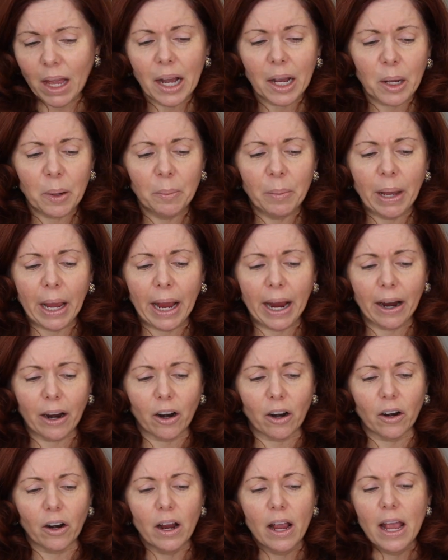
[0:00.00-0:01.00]

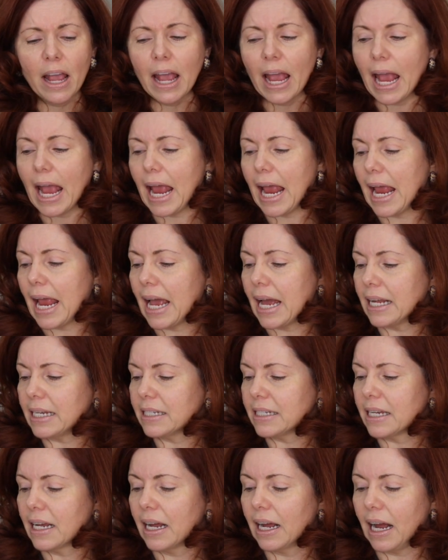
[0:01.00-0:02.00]
compare,
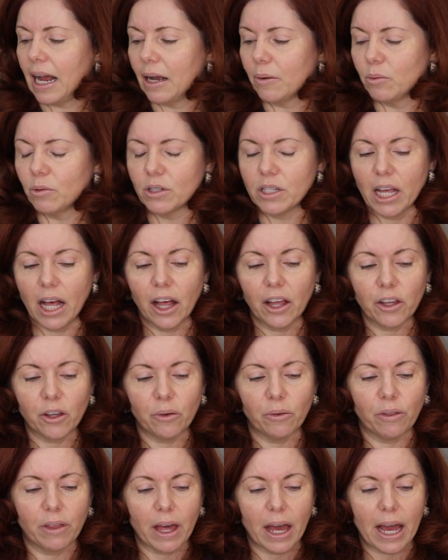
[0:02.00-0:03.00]
and I will tell
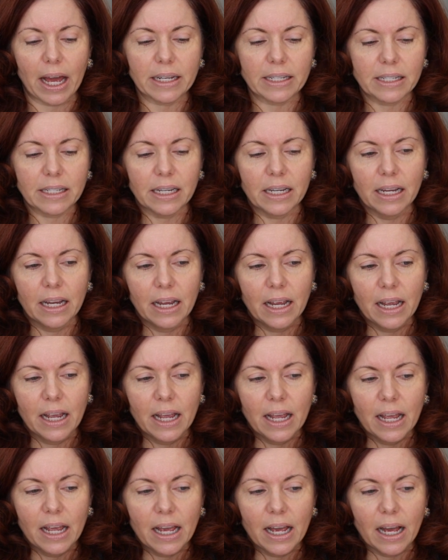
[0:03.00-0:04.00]
you that
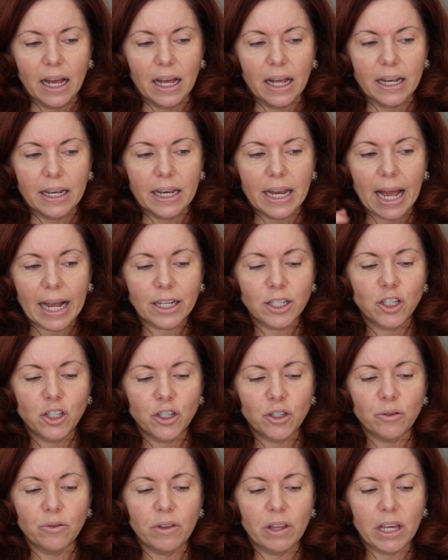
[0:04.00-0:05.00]
next
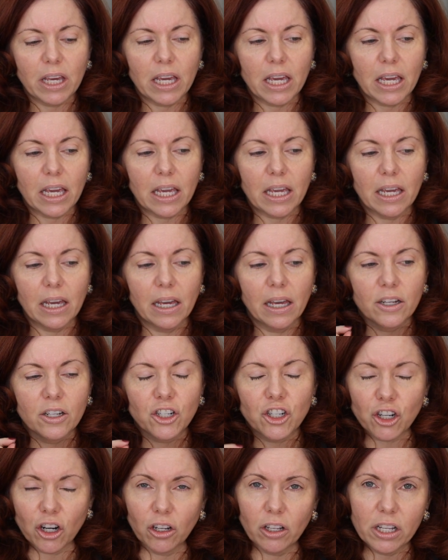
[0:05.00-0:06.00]
to the
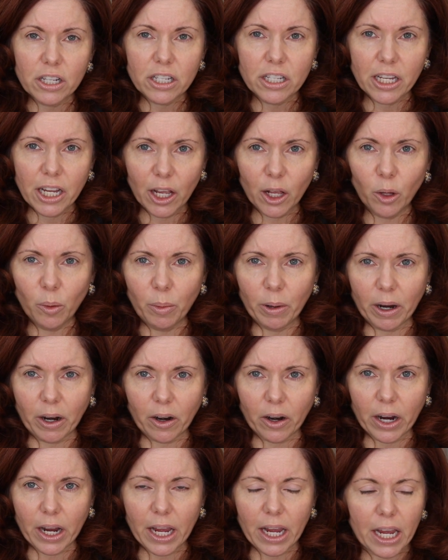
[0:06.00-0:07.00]
Charlotte
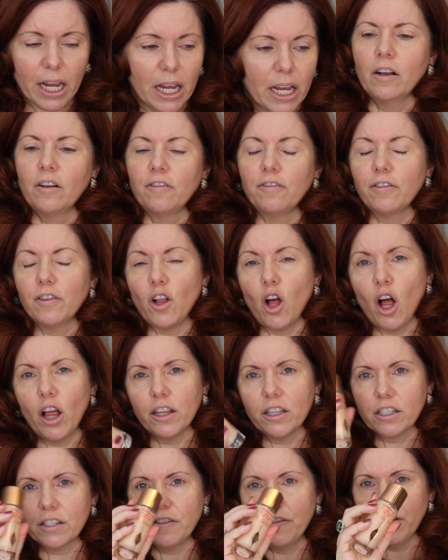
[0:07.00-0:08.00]
Tilbury
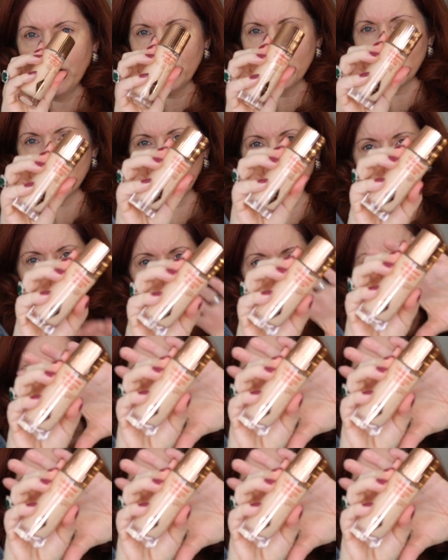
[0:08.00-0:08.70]
Flawless Filter,